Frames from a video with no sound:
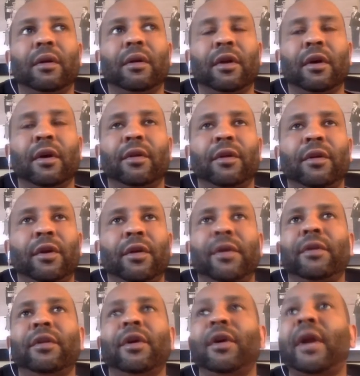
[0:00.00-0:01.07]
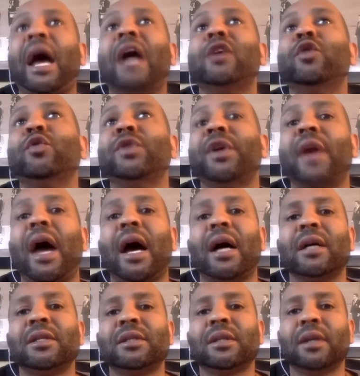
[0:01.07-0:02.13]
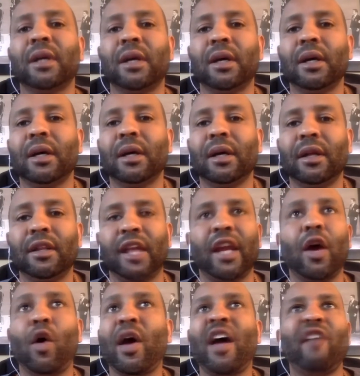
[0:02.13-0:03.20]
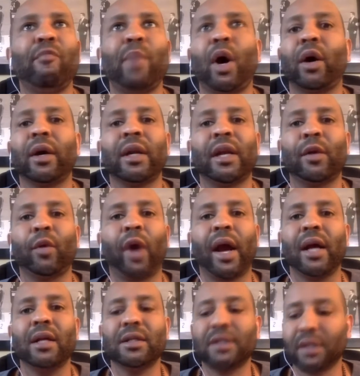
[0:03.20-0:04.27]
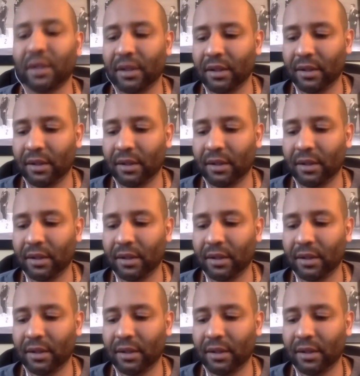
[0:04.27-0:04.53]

they're they're they're not unionized. They don't have bargaining rights